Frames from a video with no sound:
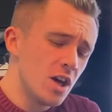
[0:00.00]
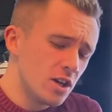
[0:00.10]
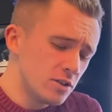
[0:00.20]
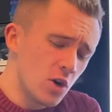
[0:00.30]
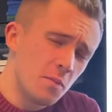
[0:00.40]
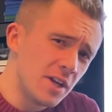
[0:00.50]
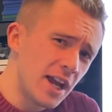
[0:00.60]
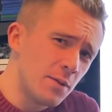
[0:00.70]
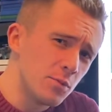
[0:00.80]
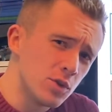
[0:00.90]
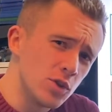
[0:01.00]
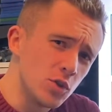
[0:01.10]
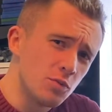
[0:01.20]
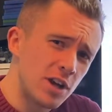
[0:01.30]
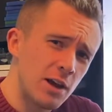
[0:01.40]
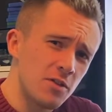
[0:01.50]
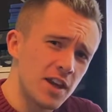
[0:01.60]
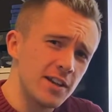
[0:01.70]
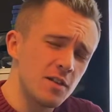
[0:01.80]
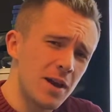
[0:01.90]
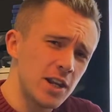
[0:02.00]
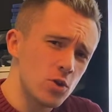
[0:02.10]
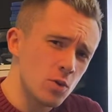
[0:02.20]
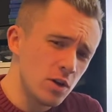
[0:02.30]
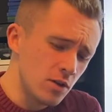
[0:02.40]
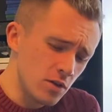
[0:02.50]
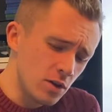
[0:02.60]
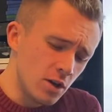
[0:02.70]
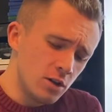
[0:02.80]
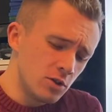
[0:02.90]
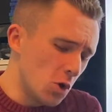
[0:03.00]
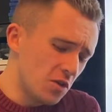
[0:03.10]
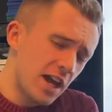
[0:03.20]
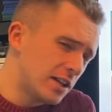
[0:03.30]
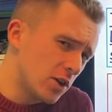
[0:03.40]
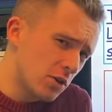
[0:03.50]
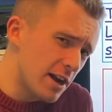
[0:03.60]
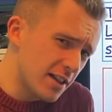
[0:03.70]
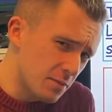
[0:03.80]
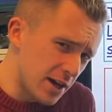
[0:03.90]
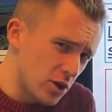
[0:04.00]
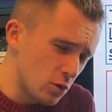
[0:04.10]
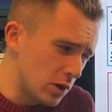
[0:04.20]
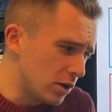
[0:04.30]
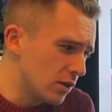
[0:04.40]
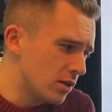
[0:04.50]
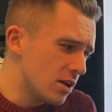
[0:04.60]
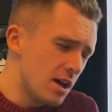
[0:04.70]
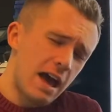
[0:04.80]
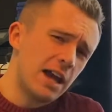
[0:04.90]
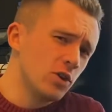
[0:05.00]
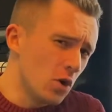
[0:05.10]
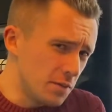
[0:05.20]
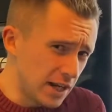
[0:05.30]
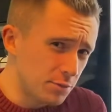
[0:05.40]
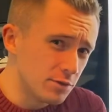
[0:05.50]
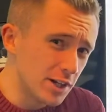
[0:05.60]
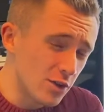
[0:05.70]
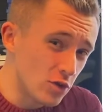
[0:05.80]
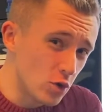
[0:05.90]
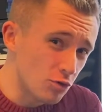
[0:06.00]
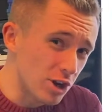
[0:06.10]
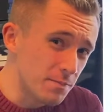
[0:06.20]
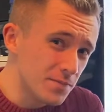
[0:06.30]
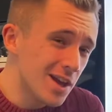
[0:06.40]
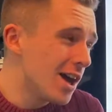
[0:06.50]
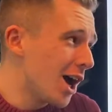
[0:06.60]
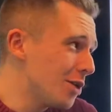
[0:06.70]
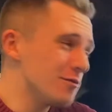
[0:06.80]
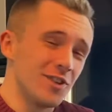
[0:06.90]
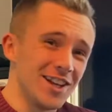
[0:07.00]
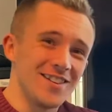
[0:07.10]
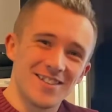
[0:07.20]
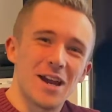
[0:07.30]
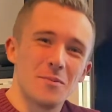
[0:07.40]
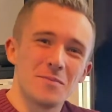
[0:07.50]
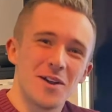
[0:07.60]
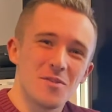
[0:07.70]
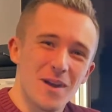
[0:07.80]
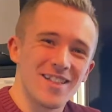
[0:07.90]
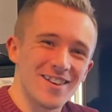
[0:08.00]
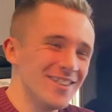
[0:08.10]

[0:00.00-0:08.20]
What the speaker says: not being able to pronounce any Spanish words, not saying the correct Spanish words, and not being able to read a story. Hopefully today will be much better.